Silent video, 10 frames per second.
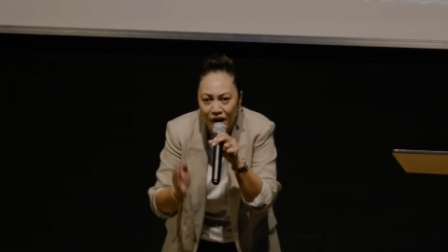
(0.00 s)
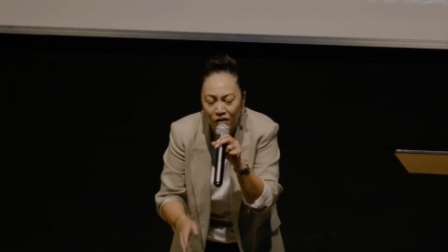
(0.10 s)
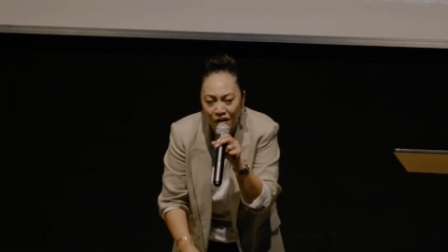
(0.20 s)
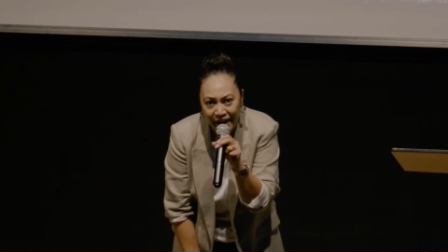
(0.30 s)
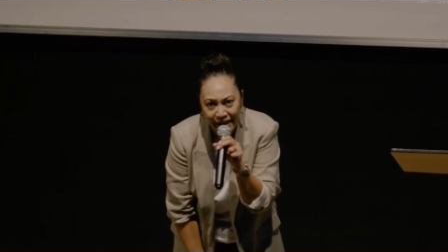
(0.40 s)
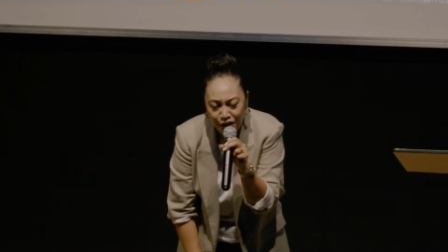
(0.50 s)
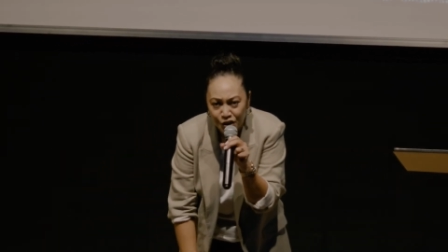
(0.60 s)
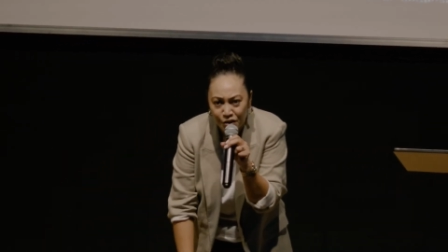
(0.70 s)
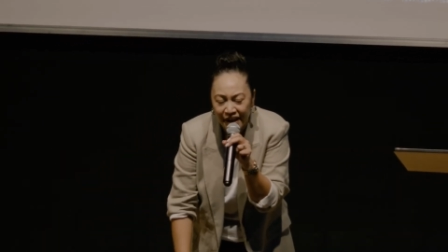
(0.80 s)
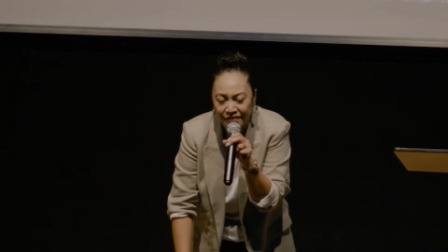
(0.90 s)
are crying out
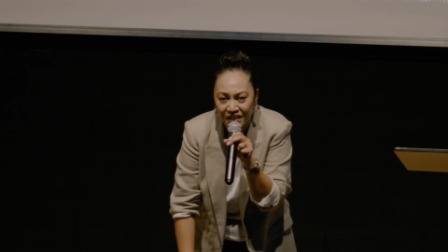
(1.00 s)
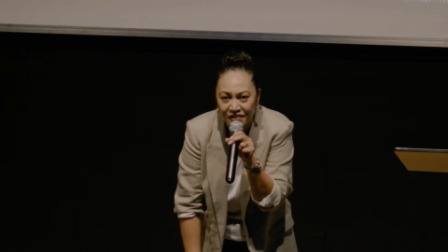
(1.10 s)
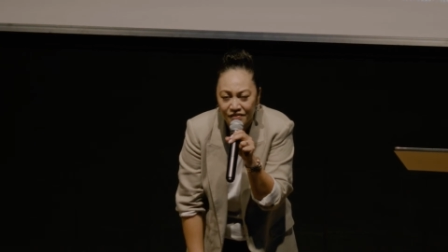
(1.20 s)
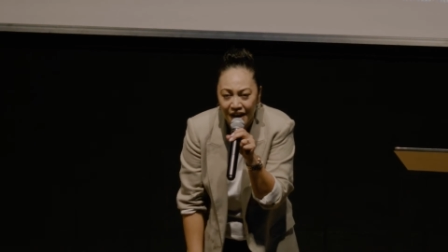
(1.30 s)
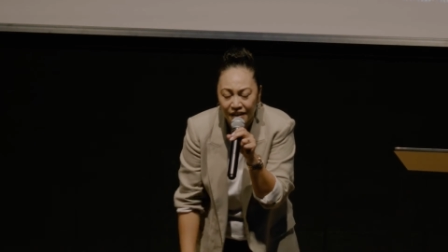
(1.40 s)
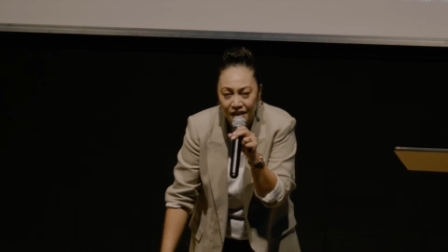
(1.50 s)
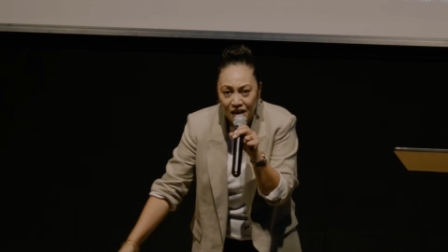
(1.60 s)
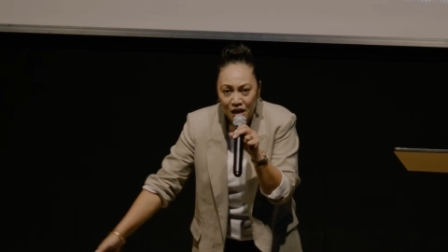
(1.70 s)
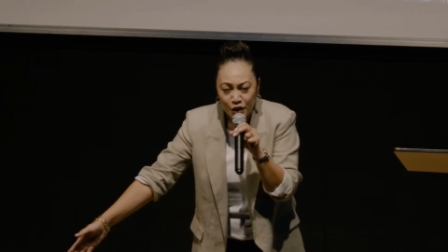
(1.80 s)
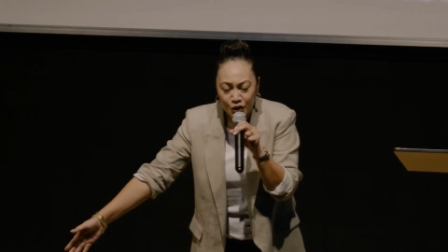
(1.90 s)
to your Heavenly Father
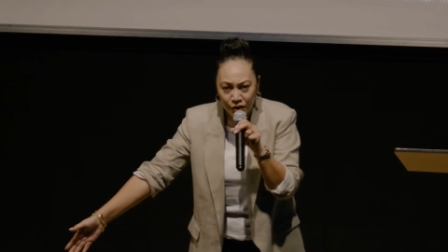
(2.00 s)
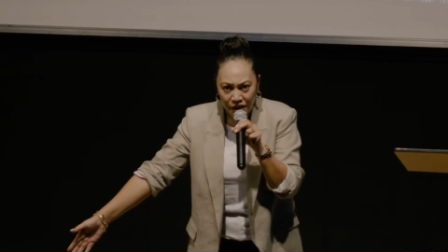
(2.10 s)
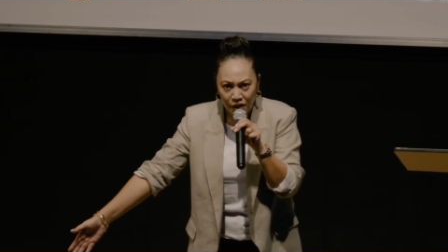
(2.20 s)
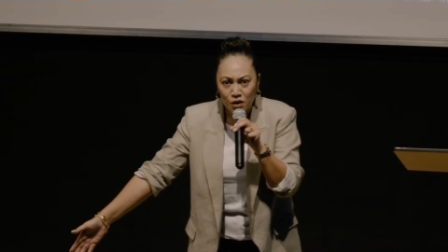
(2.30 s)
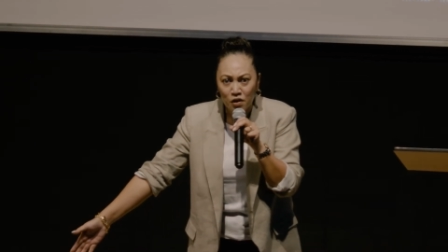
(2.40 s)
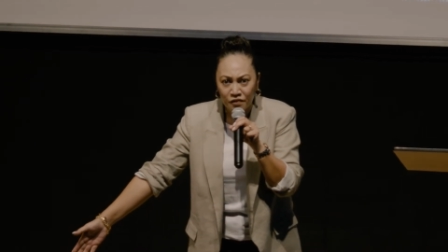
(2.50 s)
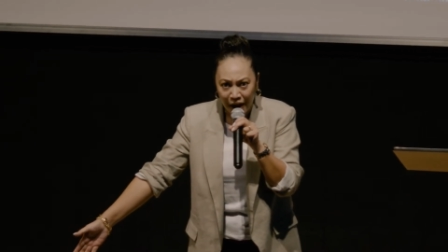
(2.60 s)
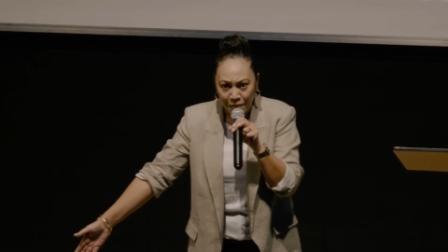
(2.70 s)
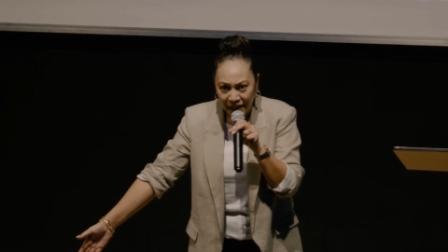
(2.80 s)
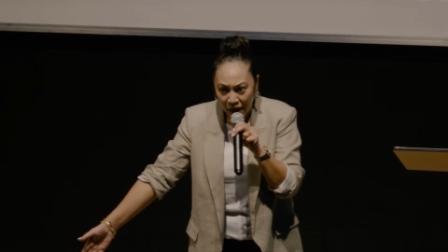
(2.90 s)
to heal your
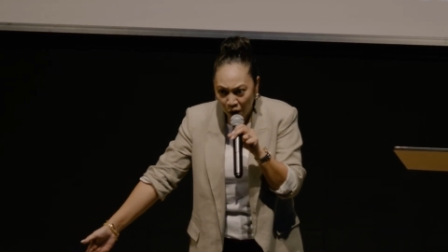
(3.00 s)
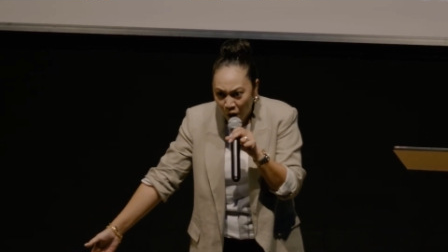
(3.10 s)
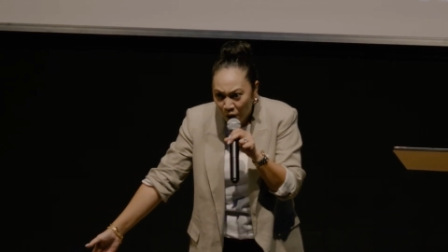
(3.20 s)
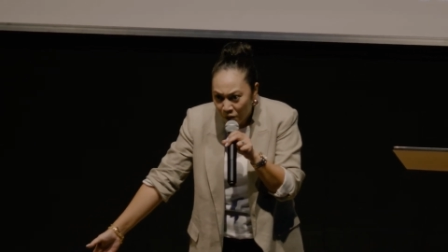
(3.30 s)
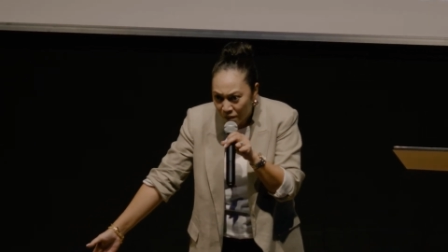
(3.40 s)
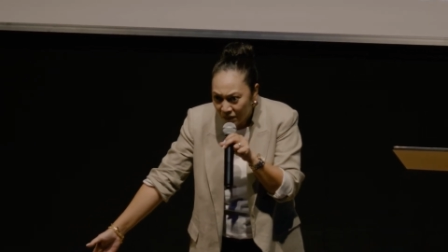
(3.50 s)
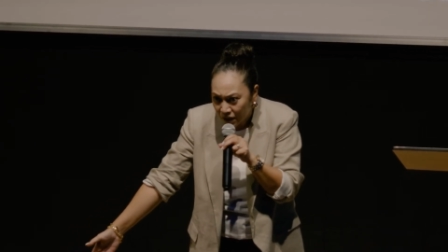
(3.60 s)
family at home.